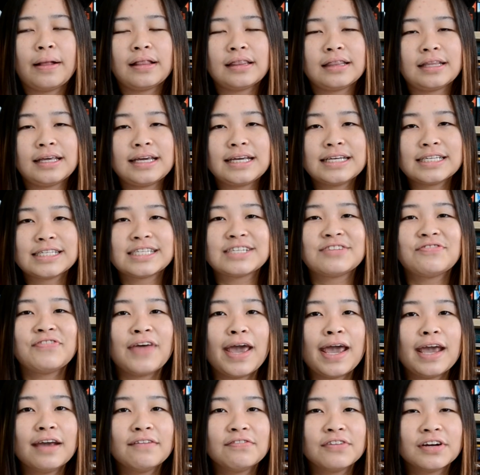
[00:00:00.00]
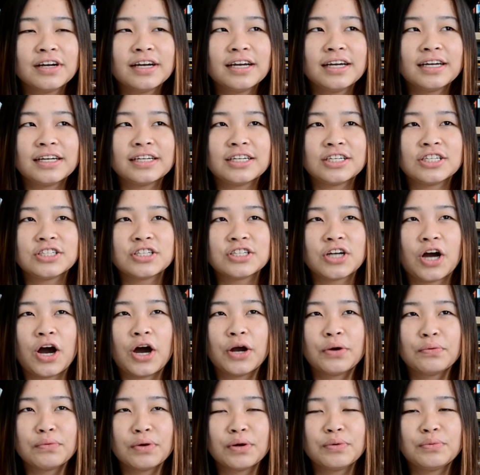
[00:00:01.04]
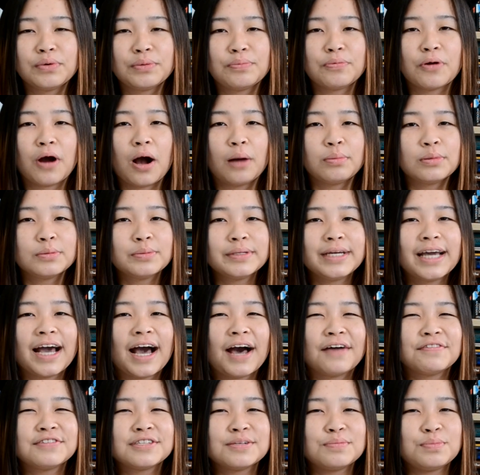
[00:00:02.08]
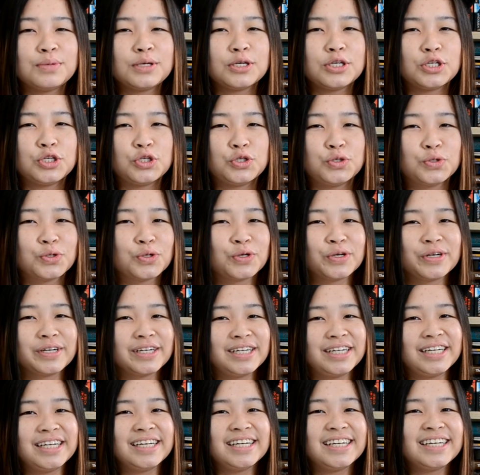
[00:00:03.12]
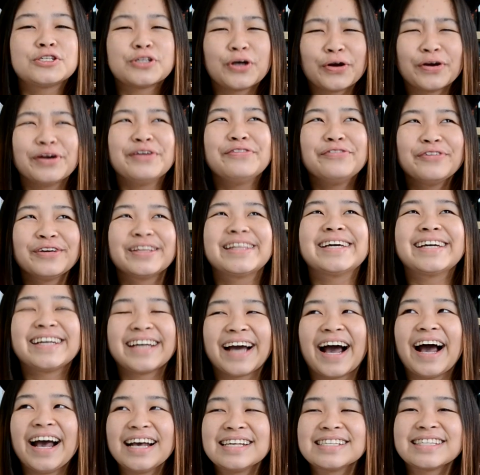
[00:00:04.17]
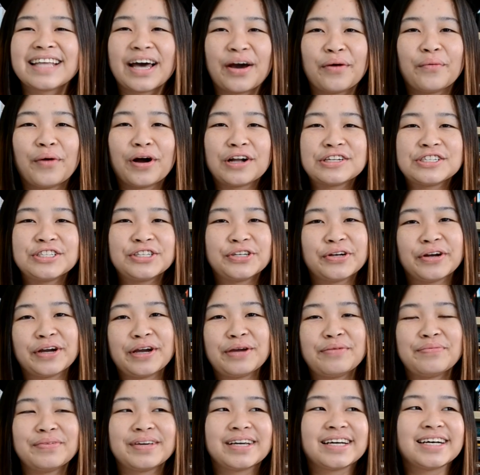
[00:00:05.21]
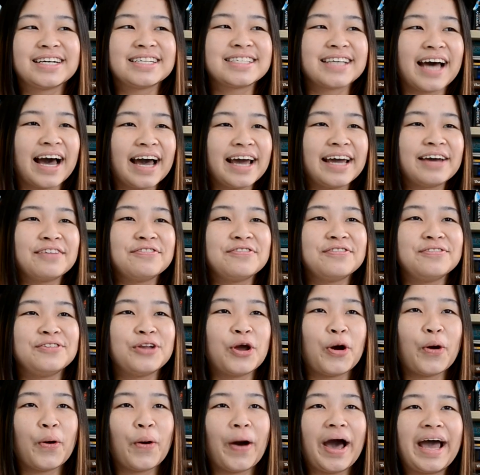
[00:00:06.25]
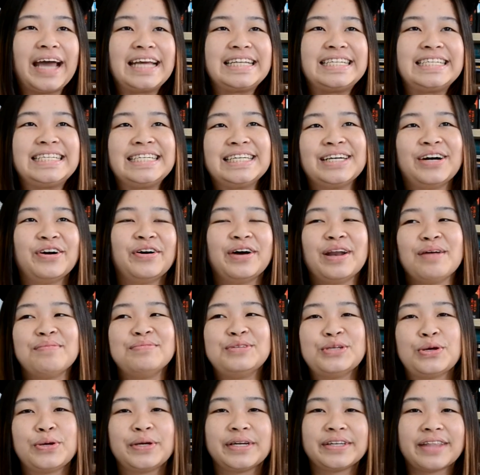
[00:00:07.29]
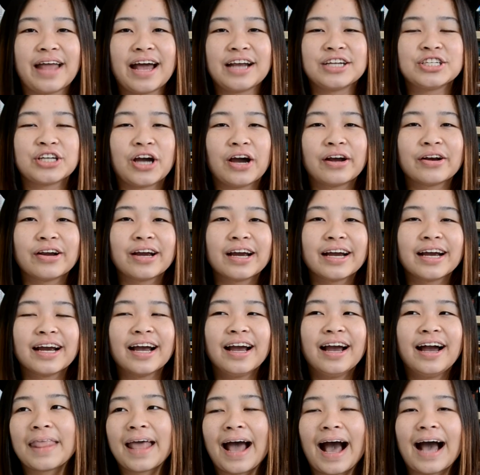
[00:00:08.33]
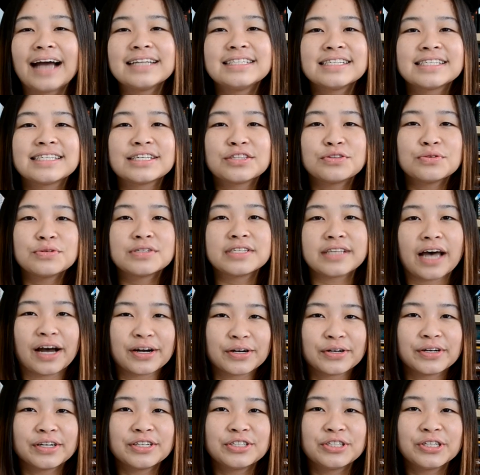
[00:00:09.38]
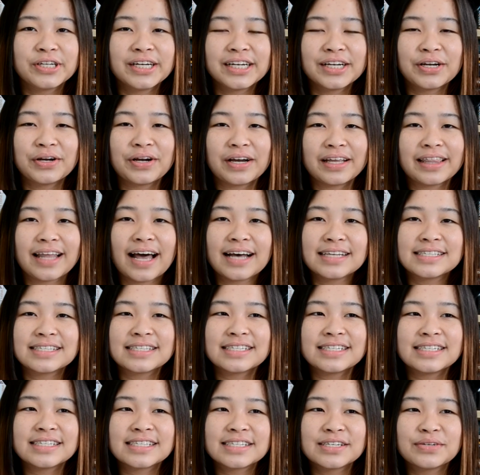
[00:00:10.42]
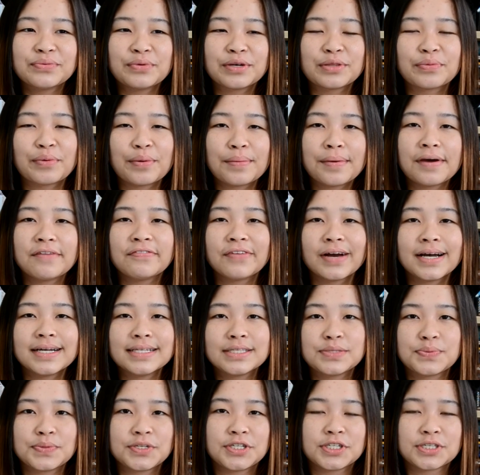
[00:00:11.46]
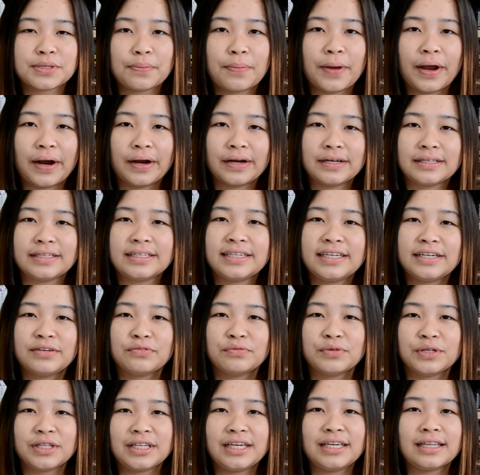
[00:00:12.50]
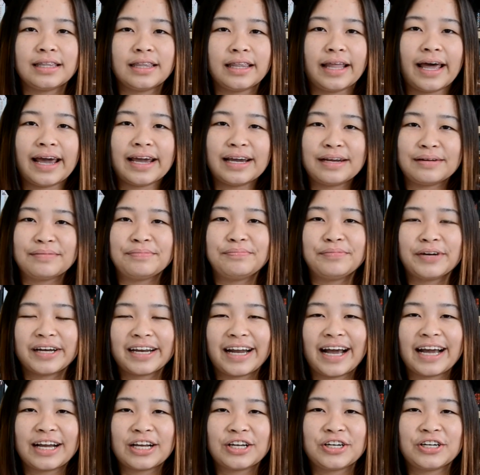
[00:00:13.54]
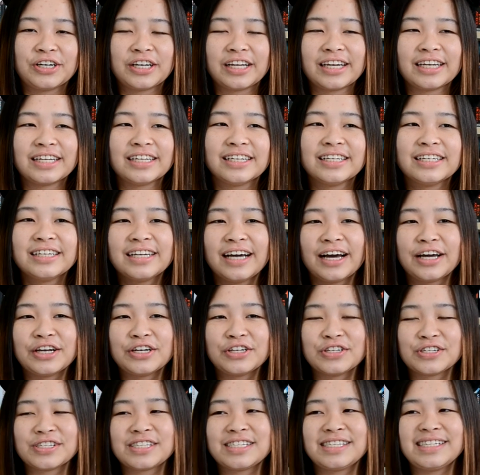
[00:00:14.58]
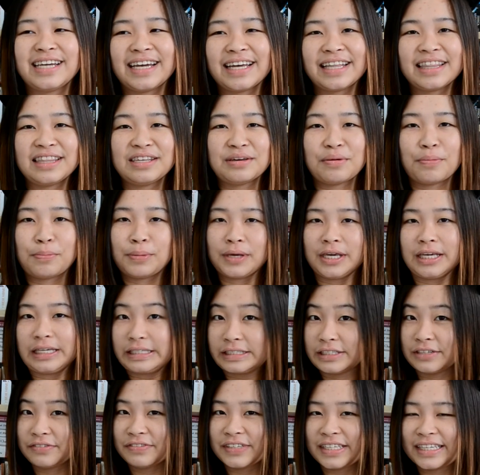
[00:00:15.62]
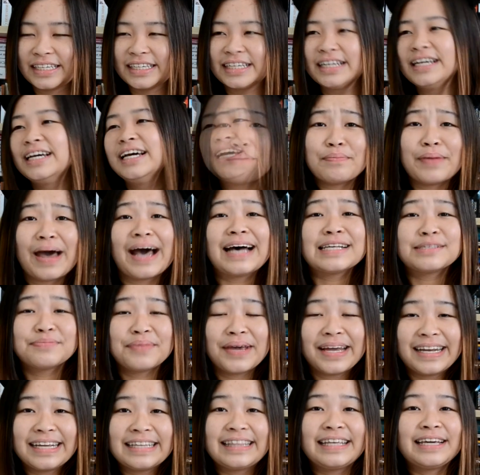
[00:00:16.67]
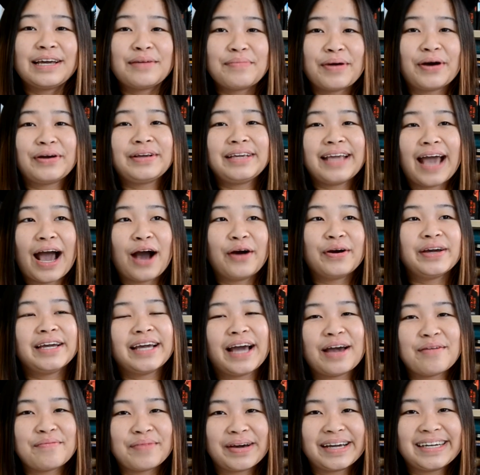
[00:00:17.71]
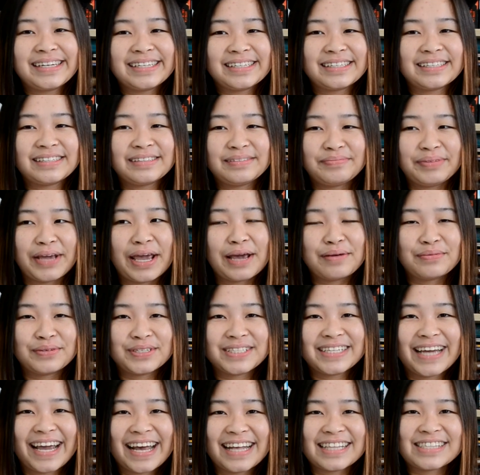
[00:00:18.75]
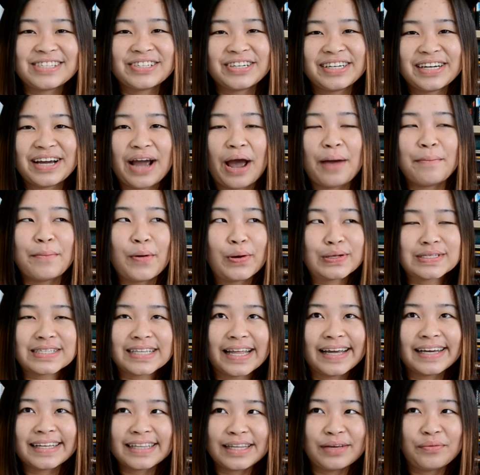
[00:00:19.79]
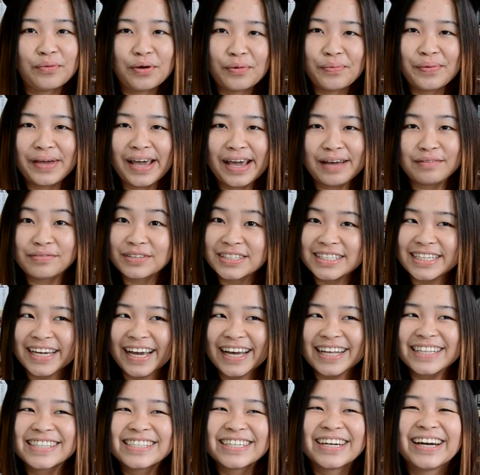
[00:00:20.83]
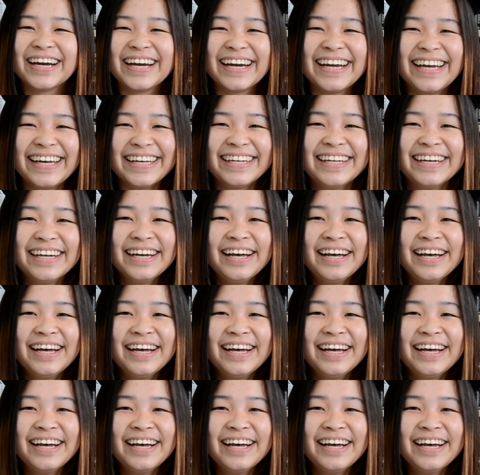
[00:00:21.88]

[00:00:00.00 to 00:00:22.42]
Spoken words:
Least favorite genre would probably have to be Yuri. Sorry for the guys that watch Yuri because I have no idea what I'm doing in that genre. I had to sit through Sakura Trick last season with one of my friends, which is apparently really light, but I couldn't understand the appeal of it. But ask me anything about yaoi, I might be able to answer it. I most likely will be able to answer it.